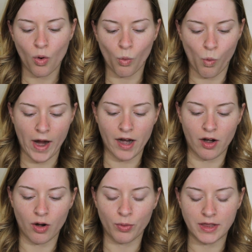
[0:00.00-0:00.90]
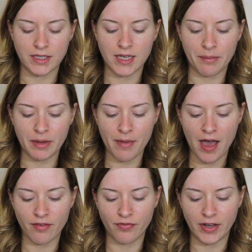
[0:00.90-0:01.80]
wear with a demi
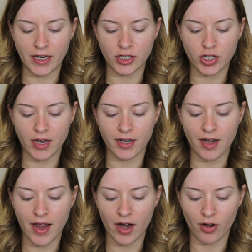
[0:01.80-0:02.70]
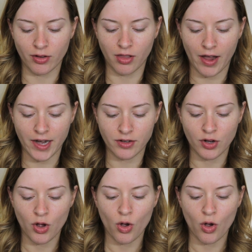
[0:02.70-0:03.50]
matte finish and an air-light,